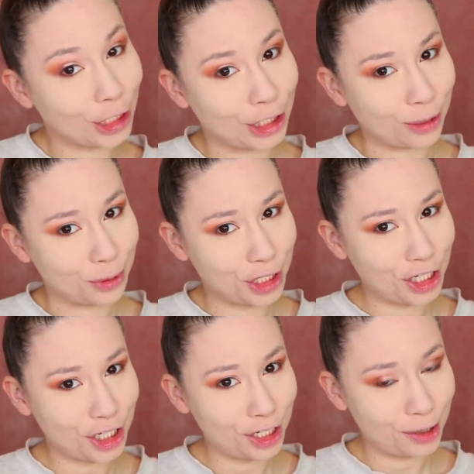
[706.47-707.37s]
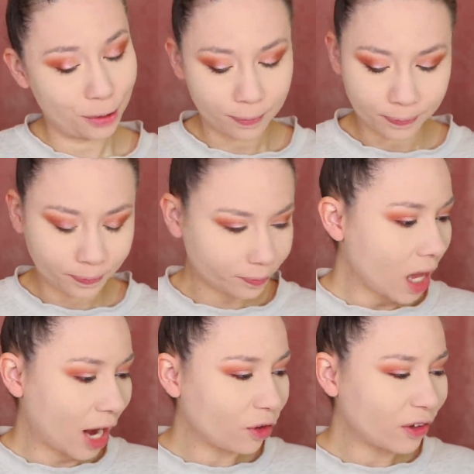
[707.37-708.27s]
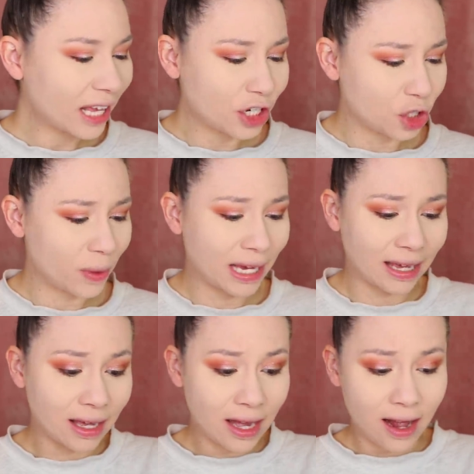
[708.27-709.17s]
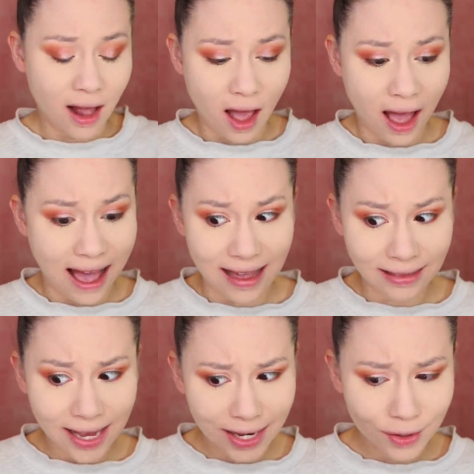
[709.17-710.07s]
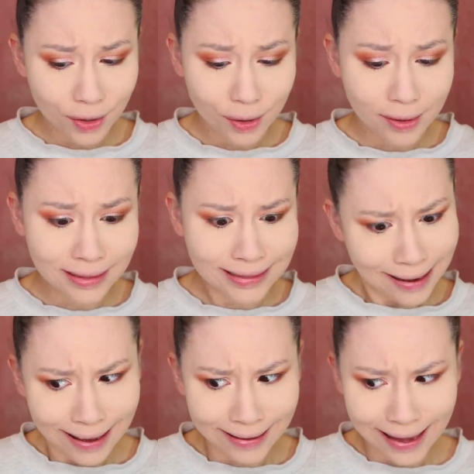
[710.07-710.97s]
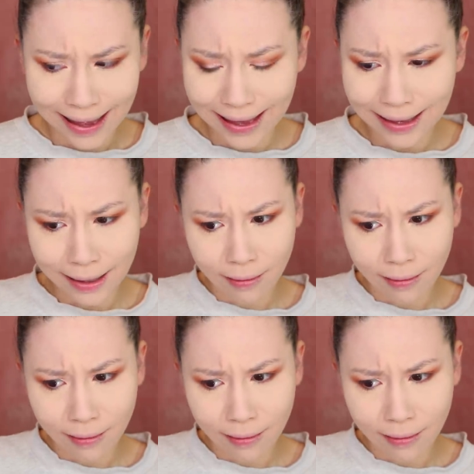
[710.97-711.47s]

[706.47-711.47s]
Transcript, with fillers: Cute, she cute. I don't feel like doing eyeliner today.